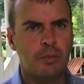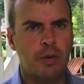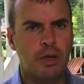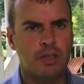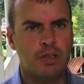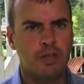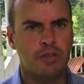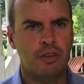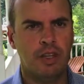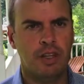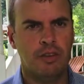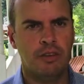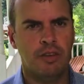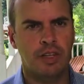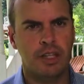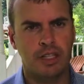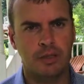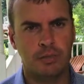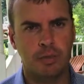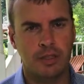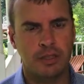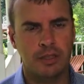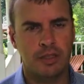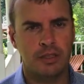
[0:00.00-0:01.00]
months of living
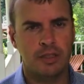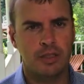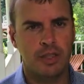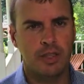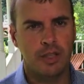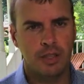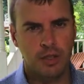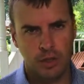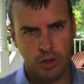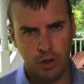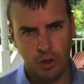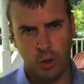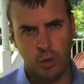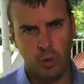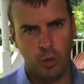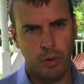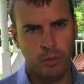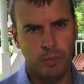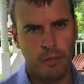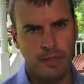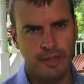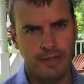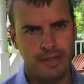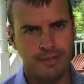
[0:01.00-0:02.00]
expenses. You don't
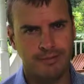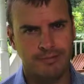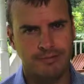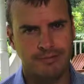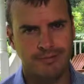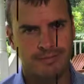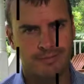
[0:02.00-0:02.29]
want to miss it.